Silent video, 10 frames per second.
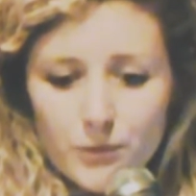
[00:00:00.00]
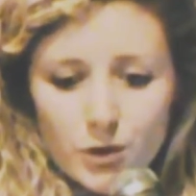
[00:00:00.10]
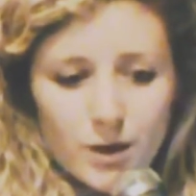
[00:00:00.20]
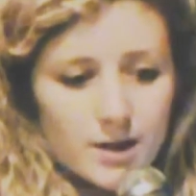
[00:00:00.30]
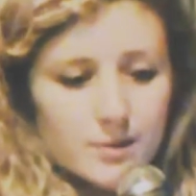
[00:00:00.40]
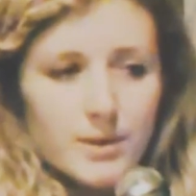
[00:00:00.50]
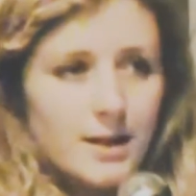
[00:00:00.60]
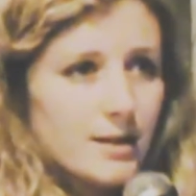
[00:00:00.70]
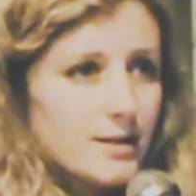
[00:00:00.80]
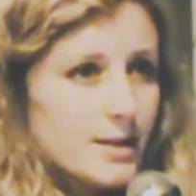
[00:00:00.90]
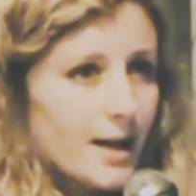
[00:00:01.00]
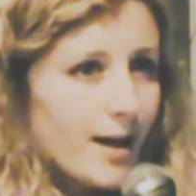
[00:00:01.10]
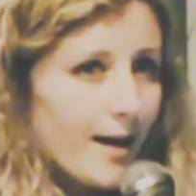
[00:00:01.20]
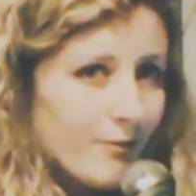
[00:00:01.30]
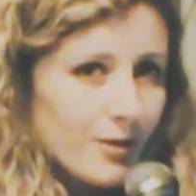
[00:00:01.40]
to experience I
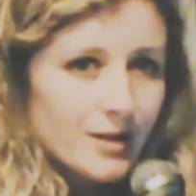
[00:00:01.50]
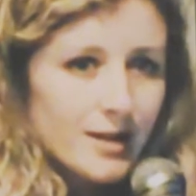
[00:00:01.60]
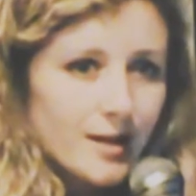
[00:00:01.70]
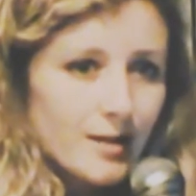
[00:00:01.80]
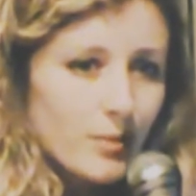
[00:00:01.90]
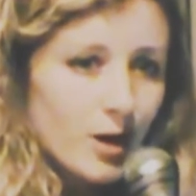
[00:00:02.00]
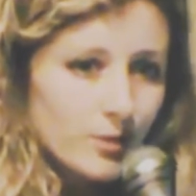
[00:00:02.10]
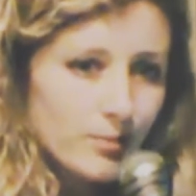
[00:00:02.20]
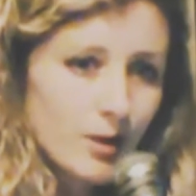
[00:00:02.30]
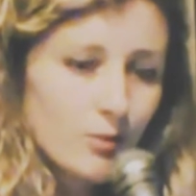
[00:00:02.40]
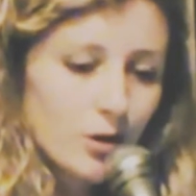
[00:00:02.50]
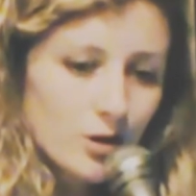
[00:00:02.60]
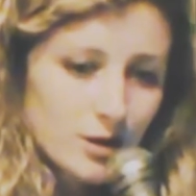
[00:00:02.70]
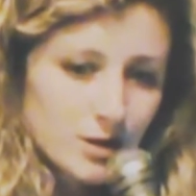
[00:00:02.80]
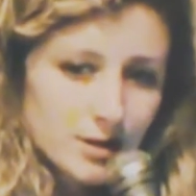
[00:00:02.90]
have, and then about my
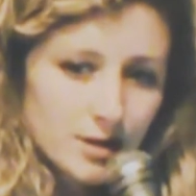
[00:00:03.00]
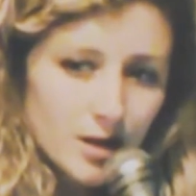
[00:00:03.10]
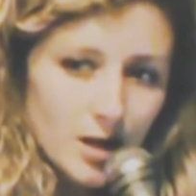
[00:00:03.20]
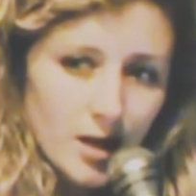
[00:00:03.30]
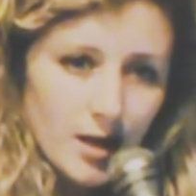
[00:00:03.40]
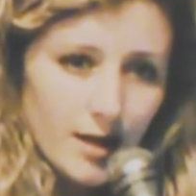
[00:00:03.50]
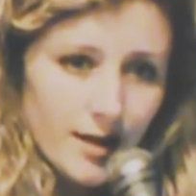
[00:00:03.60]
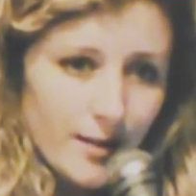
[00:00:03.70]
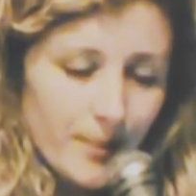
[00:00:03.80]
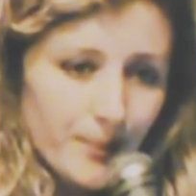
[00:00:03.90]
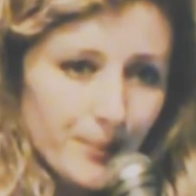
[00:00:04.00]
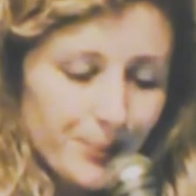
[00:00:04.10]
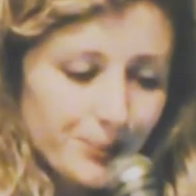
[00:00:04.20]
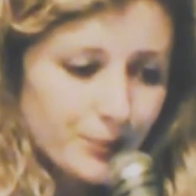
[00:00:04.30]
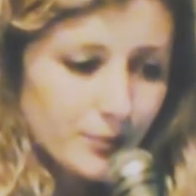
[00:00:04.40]
works.
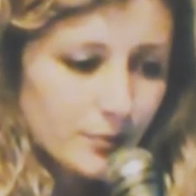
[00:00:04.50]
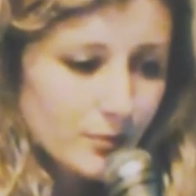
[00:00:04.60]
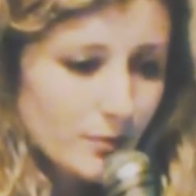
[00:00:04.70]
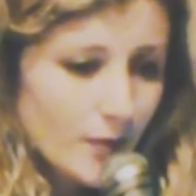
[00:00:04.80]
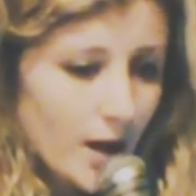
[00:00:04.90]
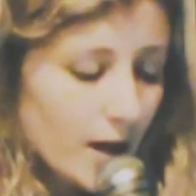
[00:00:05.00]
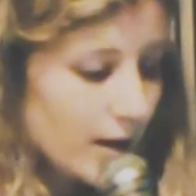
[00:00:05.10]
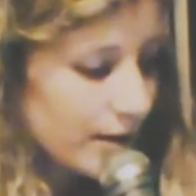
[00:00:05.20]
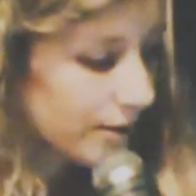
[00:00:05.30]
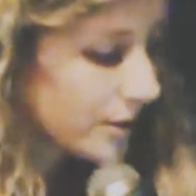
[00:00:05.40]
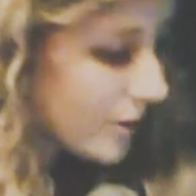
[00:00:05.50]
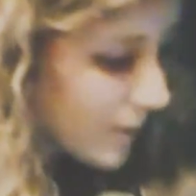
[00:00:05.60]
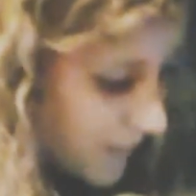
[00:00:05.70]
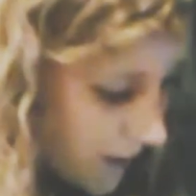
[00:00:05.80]
So